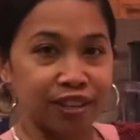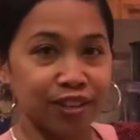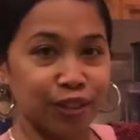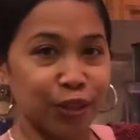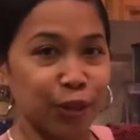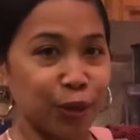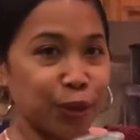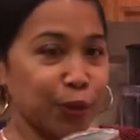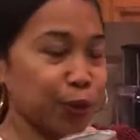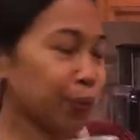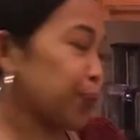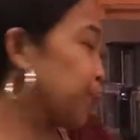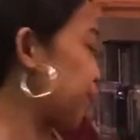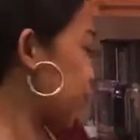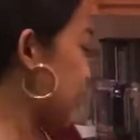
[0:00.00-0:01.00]
So
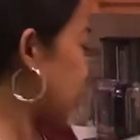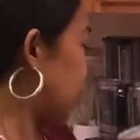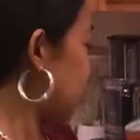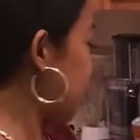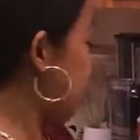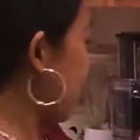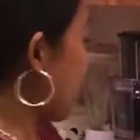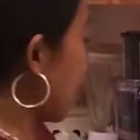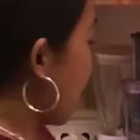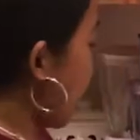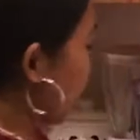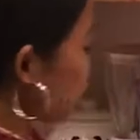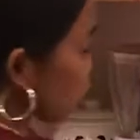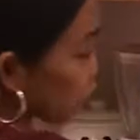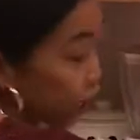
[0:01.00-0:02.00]

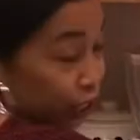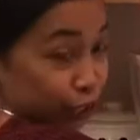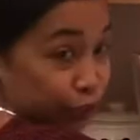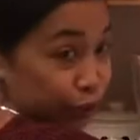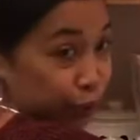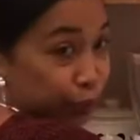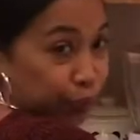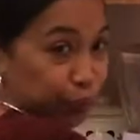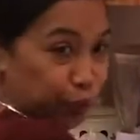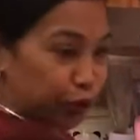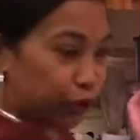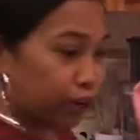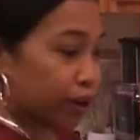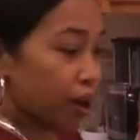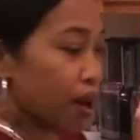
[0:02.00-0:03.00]
I just tell you
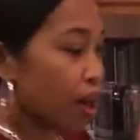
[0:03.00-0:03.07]
more.